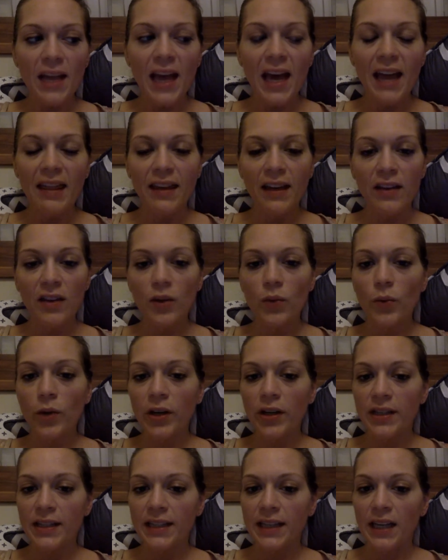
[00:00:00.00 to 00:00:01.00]
I think the
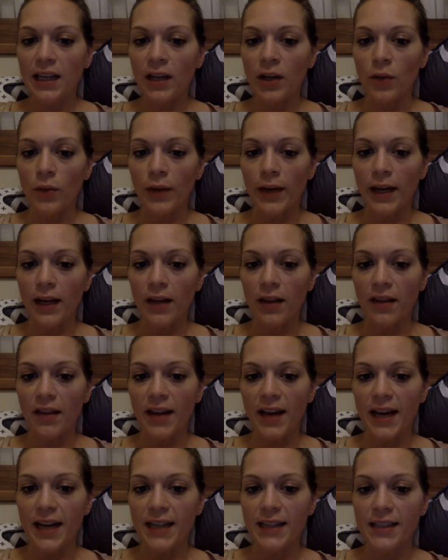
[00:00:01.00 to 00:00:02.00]
word is getting around
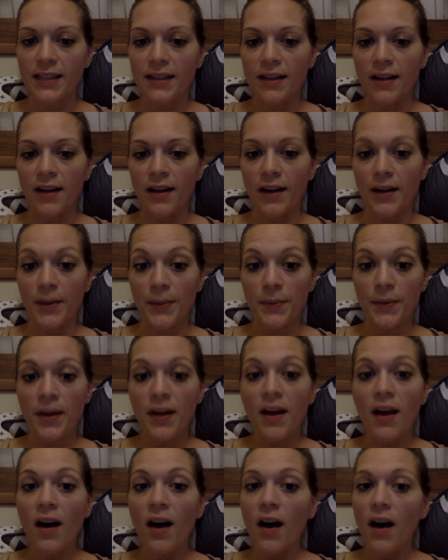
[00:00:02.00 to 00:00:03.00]
that
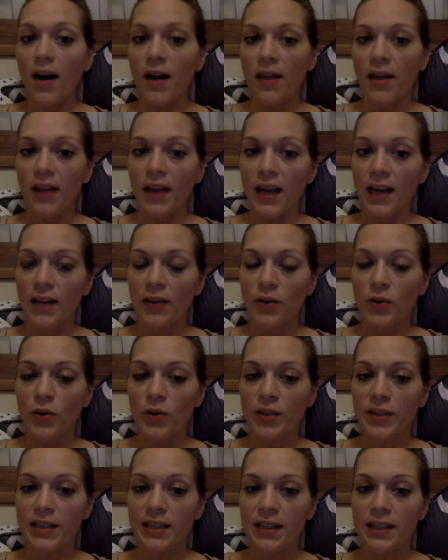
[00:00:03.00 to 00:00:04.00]
online
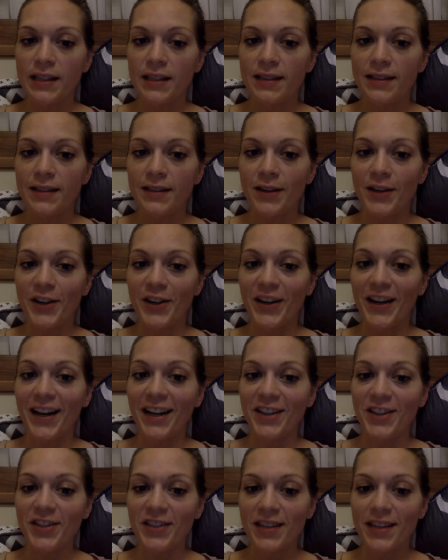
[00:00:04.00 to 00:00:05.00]
courses are
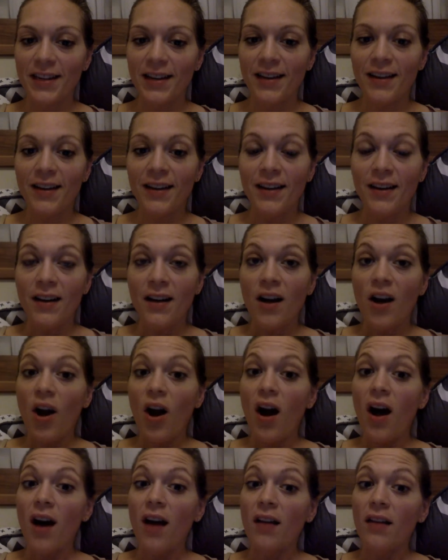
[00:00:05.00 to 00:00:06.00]
actually
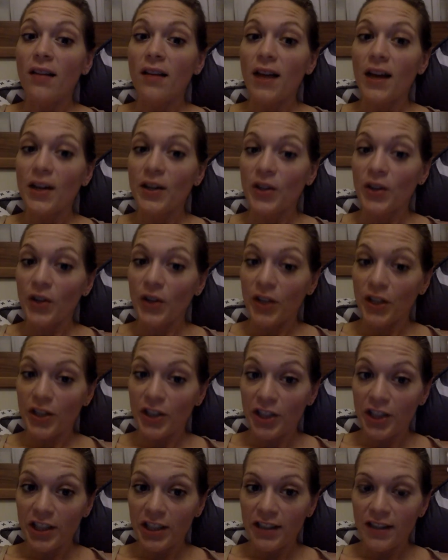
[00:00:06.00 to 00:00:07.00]
a lot
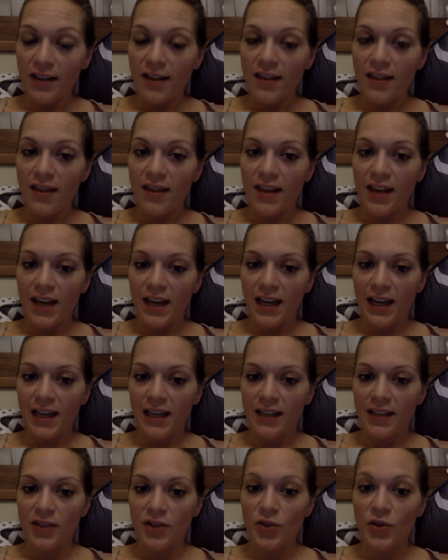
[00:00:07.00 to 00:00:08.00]
harder
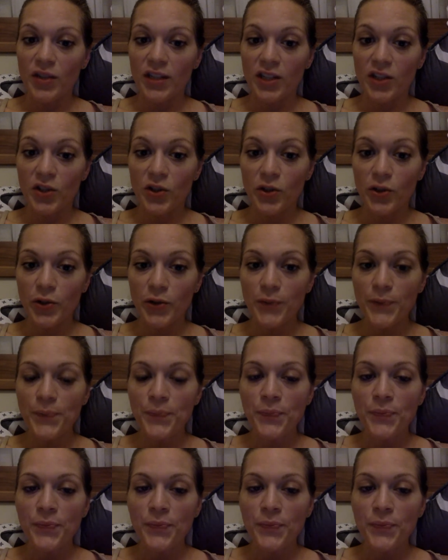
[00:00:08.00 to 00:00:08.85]
than traditional.